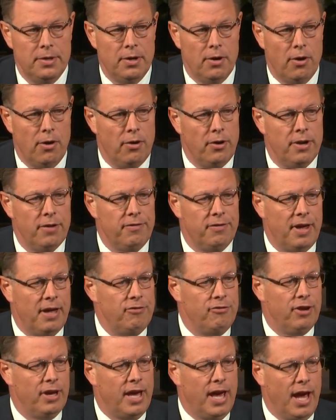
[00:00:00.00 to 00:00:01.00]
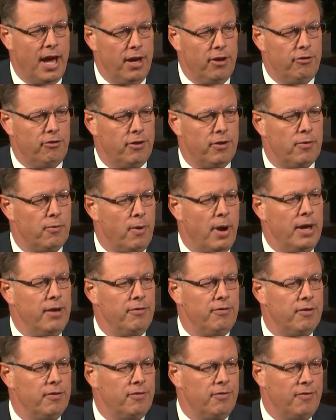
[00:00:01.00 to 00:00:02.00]
earned his education, raised
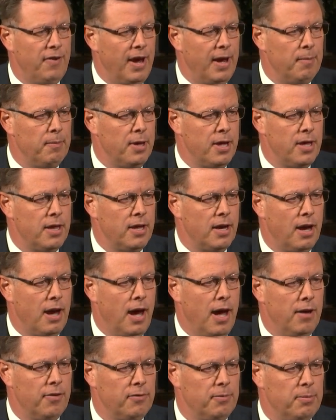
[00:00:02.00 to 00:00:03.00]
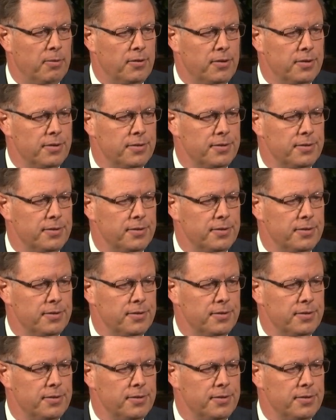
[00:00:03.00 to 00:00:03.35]
his family in the gospel.